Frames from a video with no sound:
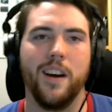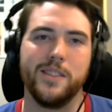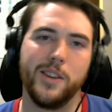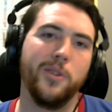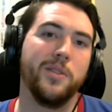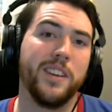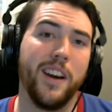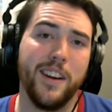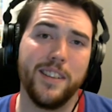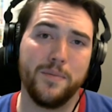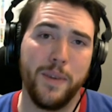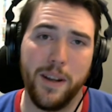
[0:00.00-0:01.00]
How's it going,
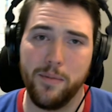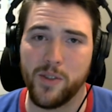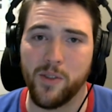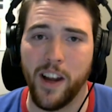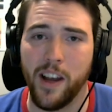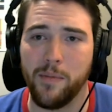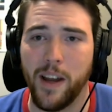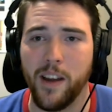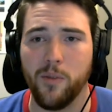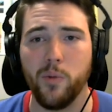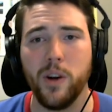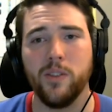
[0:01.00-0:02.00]
guys? My name is Graham,
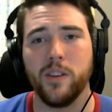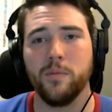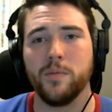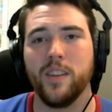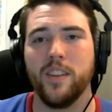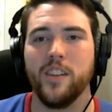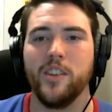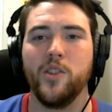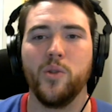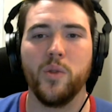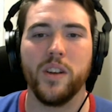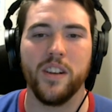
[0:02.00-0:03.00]
and welcome to the
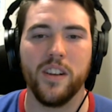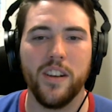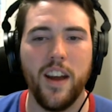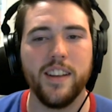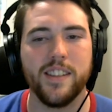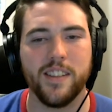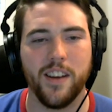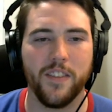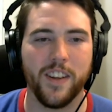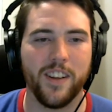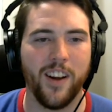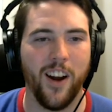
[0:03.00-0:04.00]
new Knights of
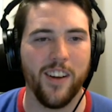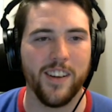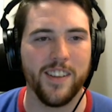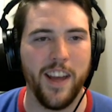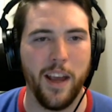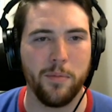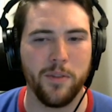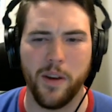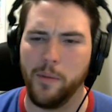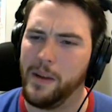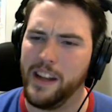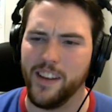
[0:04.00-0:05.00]
the Card Table.
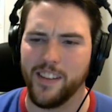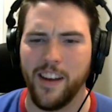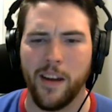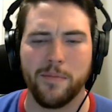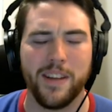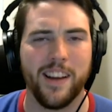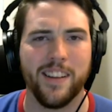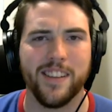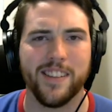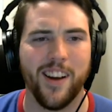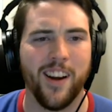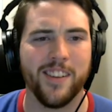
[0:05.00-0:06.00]
Immediately, I'm digging
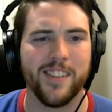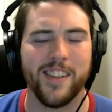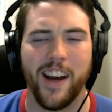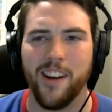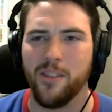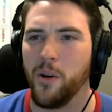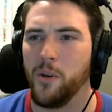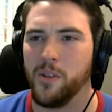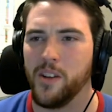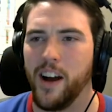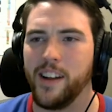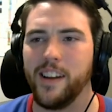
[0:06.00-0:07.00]
this art style a whole
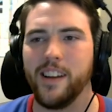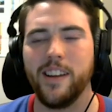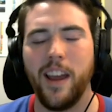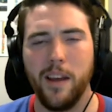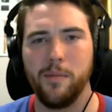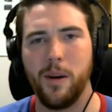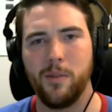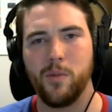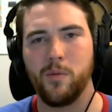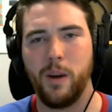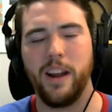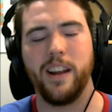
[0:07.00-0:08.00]
lot. It came out
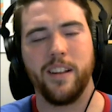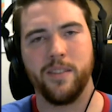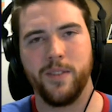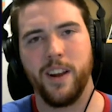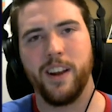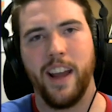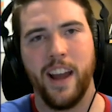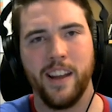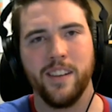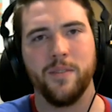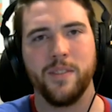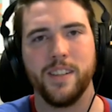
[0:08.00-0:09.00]
right at the very
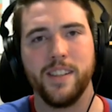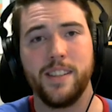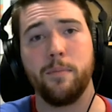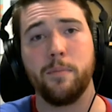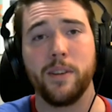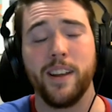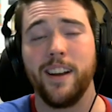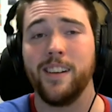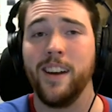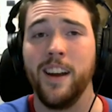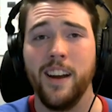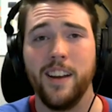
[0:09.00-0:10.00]
end of December
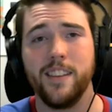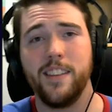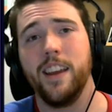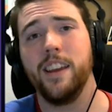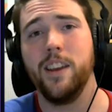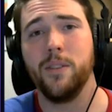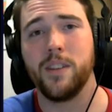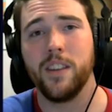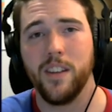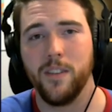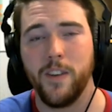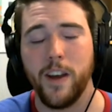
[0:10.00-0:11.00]
there. Thank you to
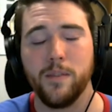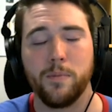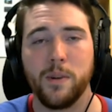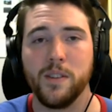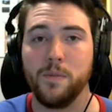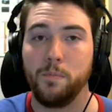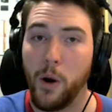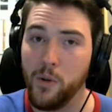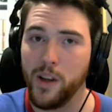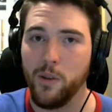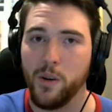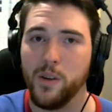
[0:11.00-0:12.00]
the developers,
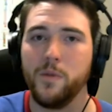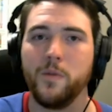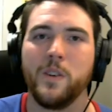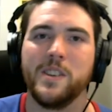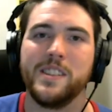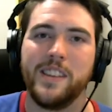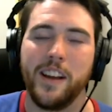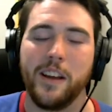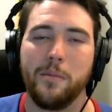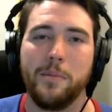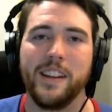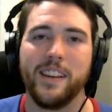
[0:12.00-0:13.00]
PonyWolf, for
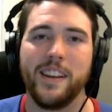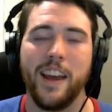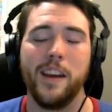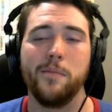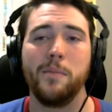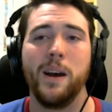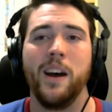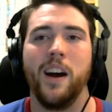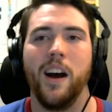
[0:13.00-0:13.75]
sending me the game.